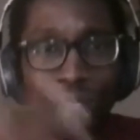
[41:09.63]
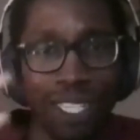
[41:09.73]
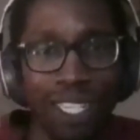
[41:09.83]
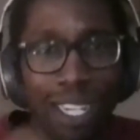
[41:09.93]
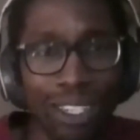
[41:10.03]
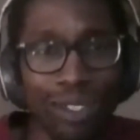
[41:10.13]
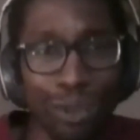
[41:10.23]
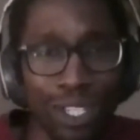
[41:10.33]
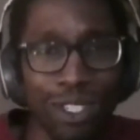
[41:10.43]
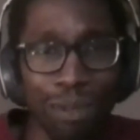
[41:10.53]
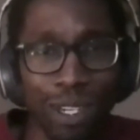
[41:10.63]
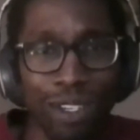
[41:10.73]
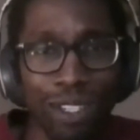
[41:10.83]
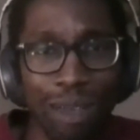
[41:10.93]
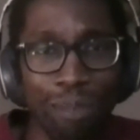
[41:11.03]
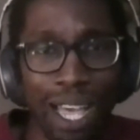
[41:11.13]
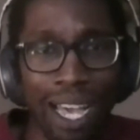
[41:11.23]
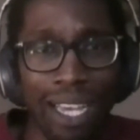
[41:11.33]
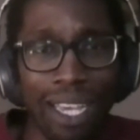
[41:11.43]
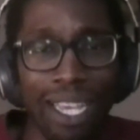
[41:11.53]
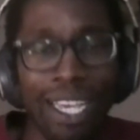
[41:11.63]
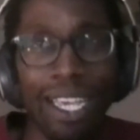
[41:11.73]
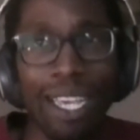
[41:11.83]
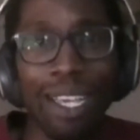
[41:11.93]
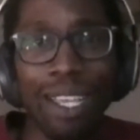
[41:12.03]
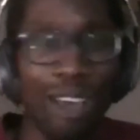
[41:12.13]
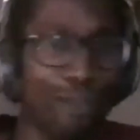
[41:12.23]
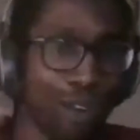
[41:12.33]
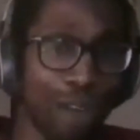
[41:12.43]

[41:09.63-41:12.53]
physically assaulting somebody because they're black. Therefore,